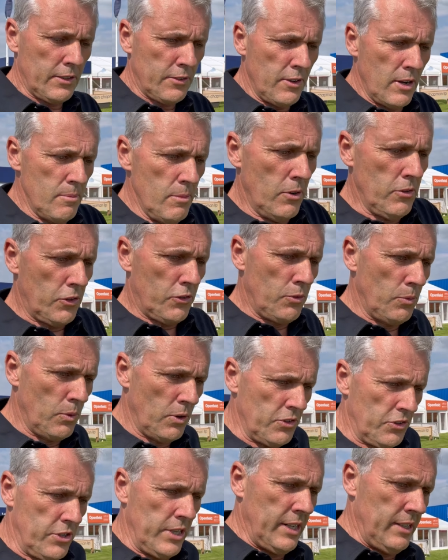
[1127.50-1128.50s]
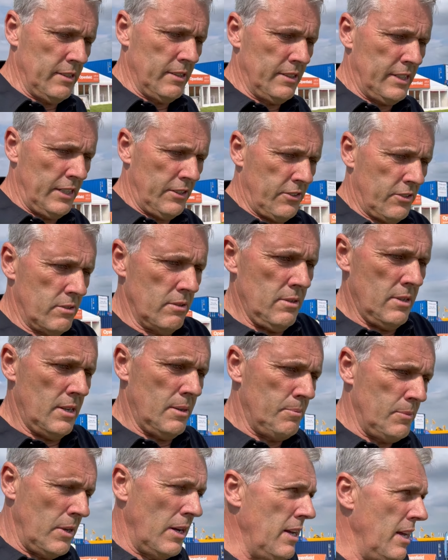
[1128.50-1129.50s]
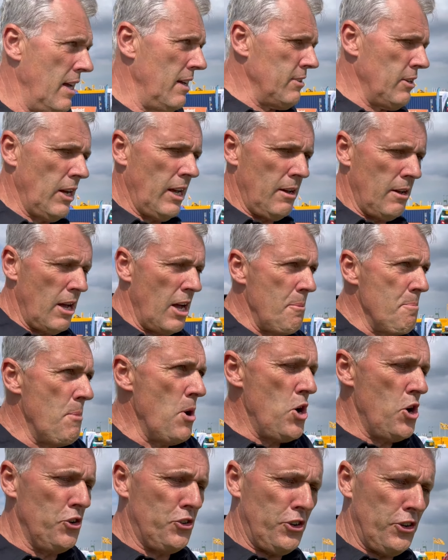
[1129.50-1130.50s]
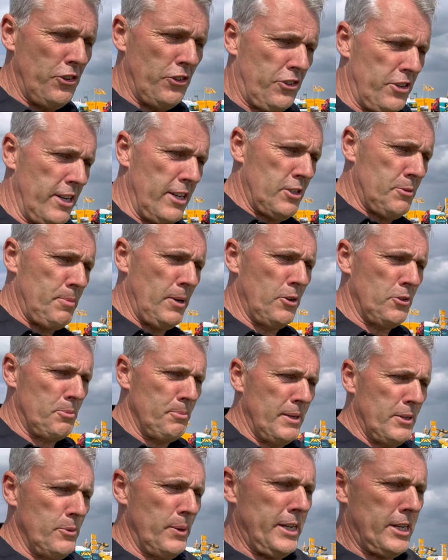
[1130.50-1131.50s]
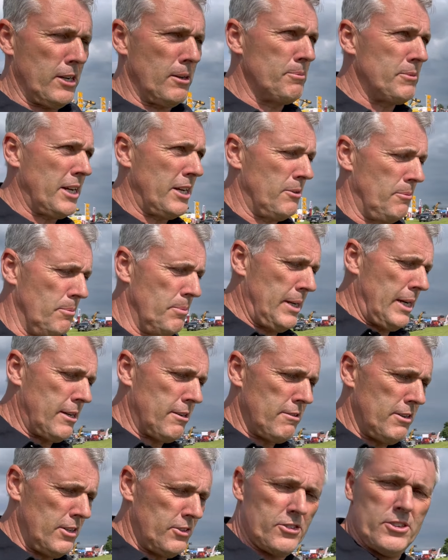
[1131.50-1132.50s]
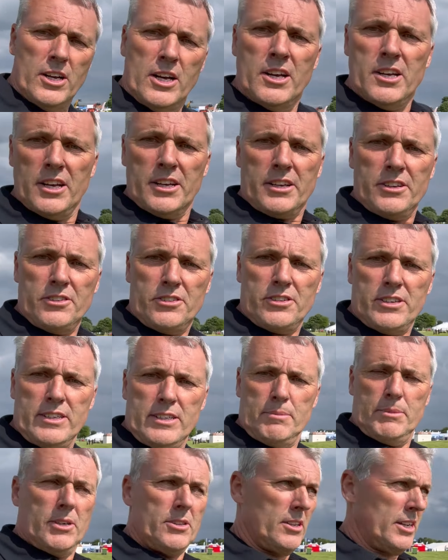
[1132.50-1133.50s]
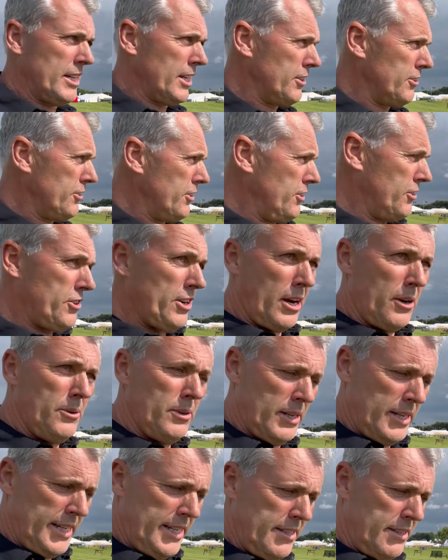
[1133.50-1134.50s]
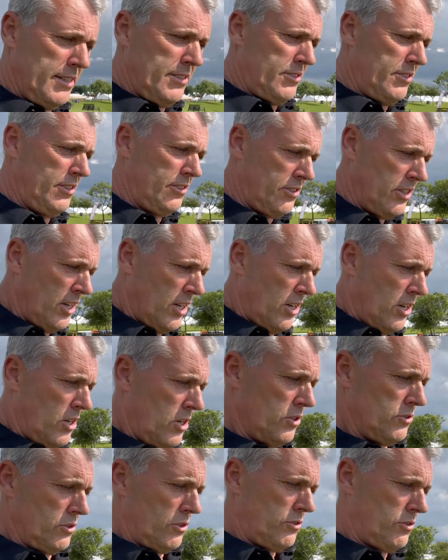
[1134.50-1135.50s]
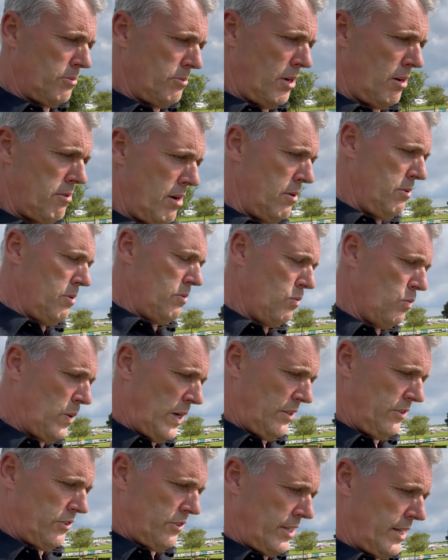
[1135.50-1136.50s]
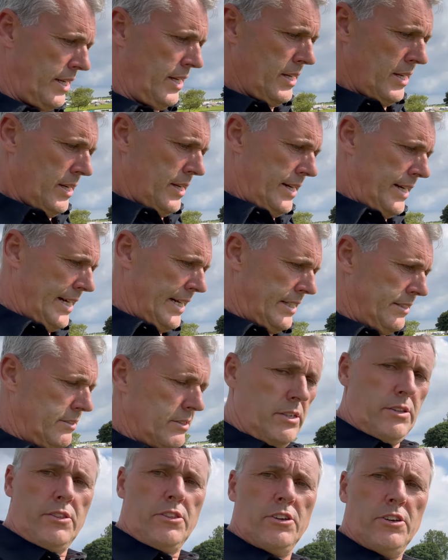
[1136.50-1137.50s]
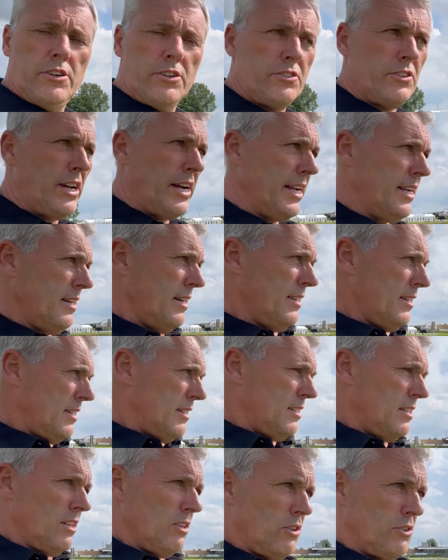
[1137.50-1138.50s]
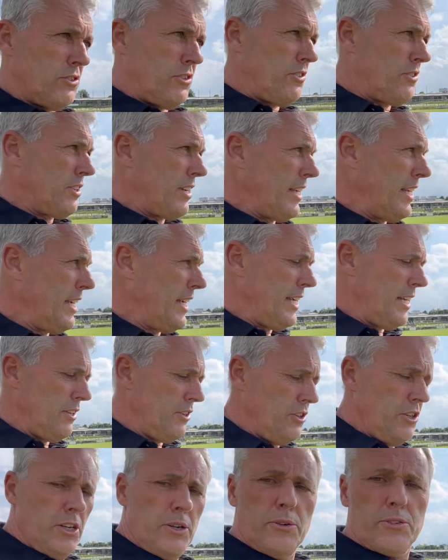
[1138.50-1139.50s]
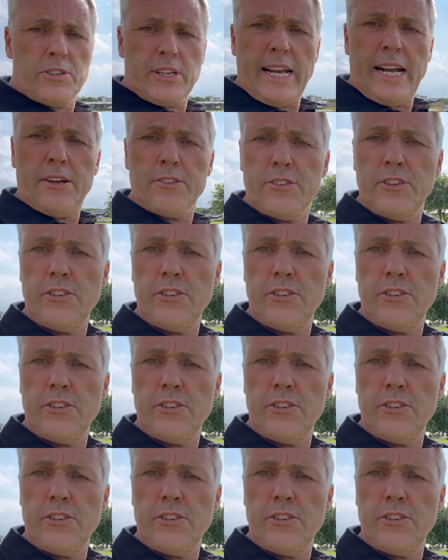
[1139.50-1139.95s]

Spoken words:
very much for watching this emergency, I suppose, midweek update on blackgrass. You can see I'm at the Lincolnshire show here. This is on tomorrow, Wednesday and Thursday. A lot to see here, huge counter